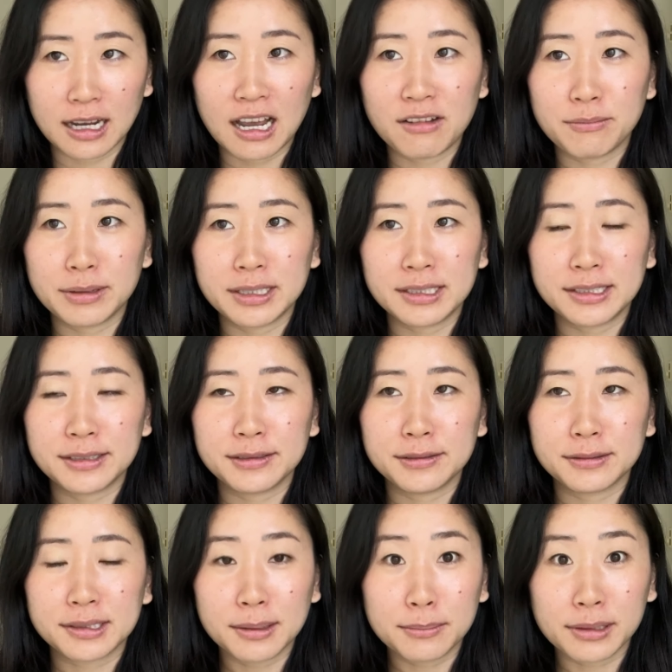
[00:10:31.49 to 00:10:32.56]
I've been to
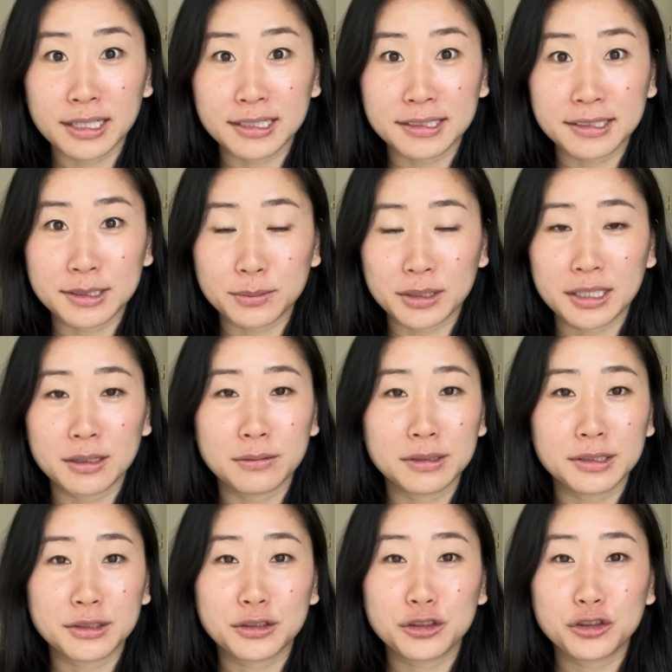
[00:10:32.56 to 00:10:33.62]
some places where it was
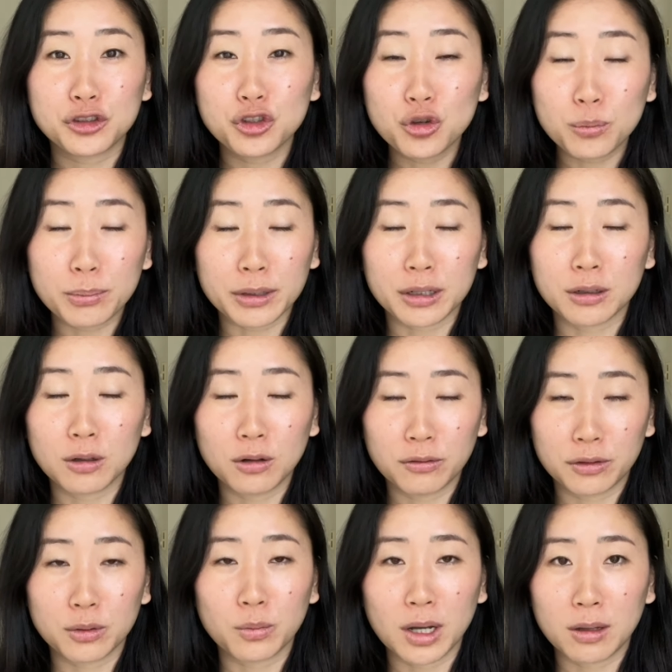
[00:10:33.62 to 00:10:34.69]
super
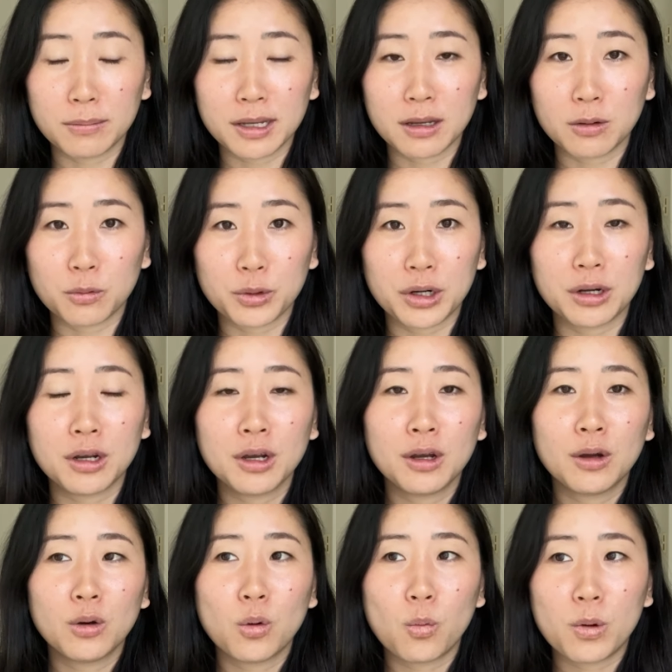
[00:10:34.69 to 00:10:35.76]
overwhelming, where
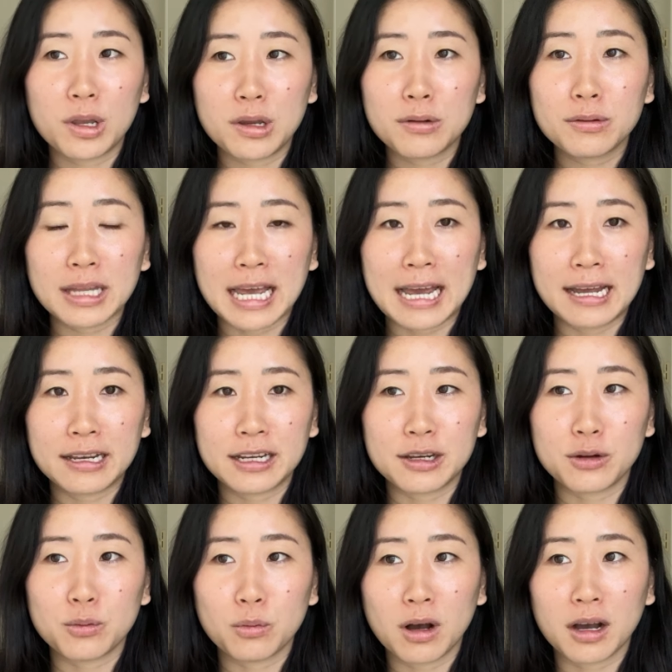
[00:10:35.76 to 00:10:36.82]
when you land and
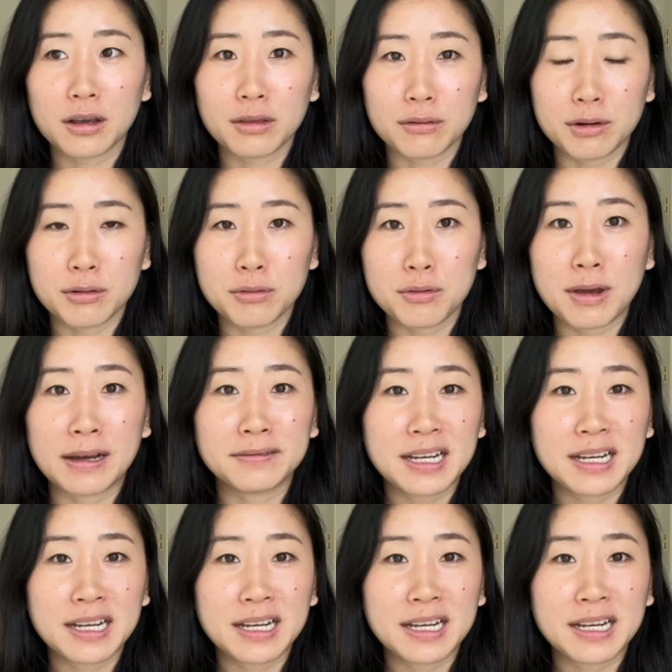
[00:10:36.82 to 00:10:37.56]
you walk through, you have